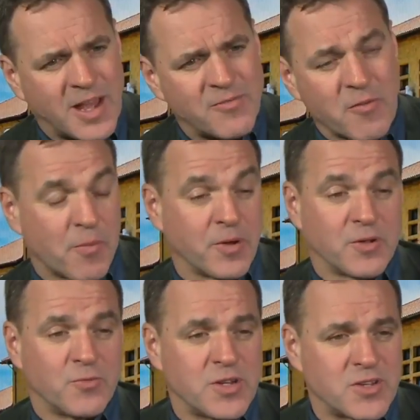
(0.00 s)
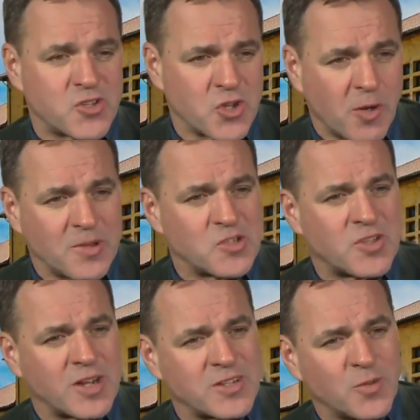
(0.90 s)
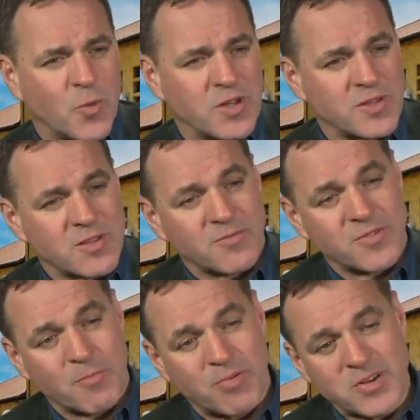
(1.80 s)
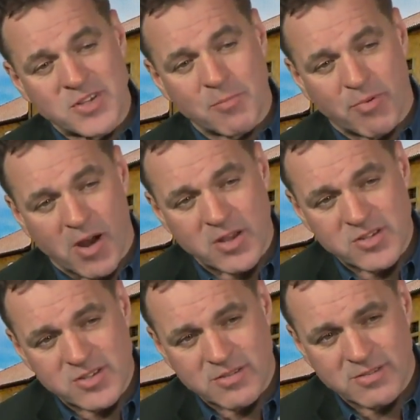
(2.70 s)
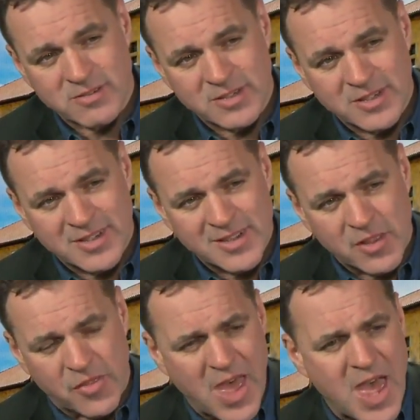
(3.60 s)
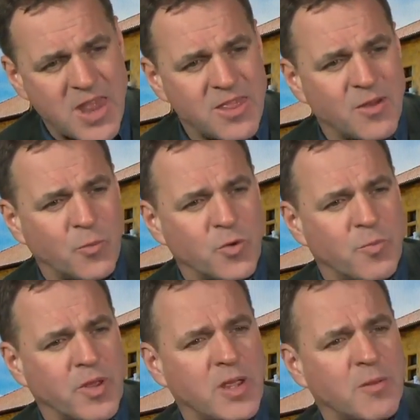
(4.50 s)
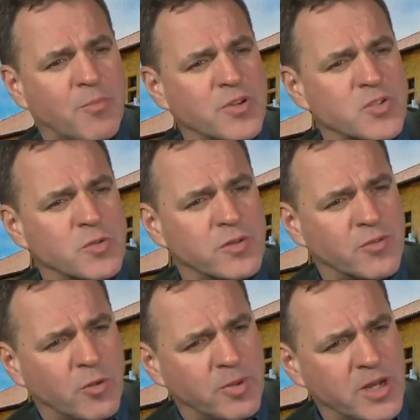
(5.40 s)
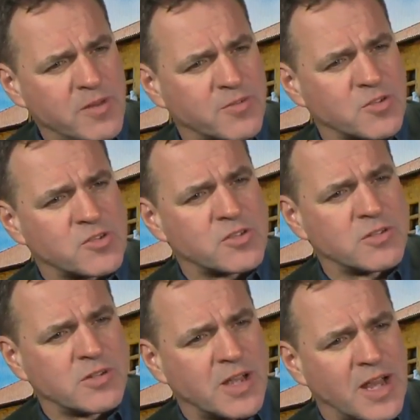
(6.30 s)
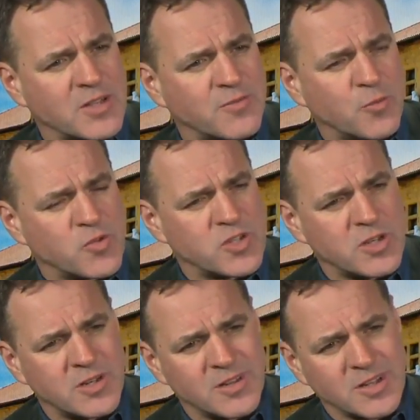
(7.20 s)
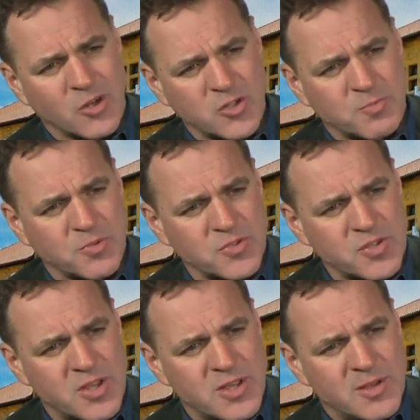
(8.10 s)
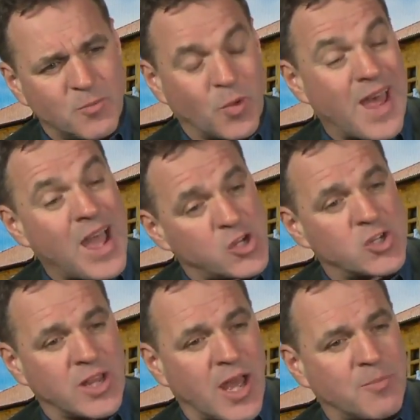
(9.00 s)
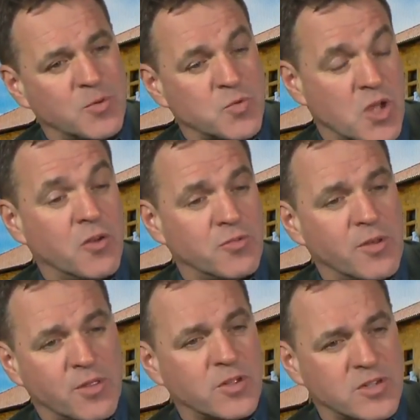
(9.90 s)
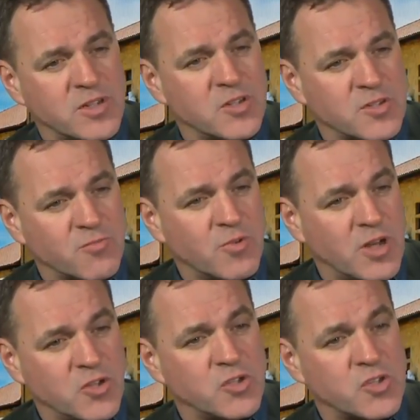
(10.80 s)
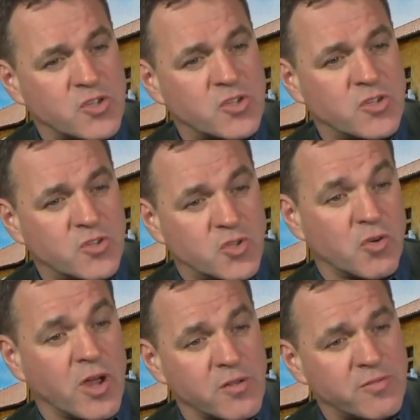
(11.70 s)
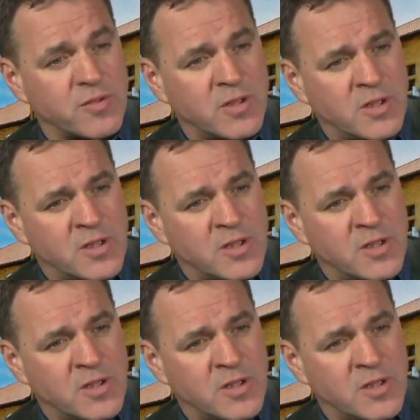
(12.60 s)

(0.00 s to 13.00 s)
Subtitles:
and if everybody could read his sermons thanks to the wonder of the printing press, then there would be a priesthood of all believers, as foreseen in the Gospels. What actually happened was 130 years of religious strife,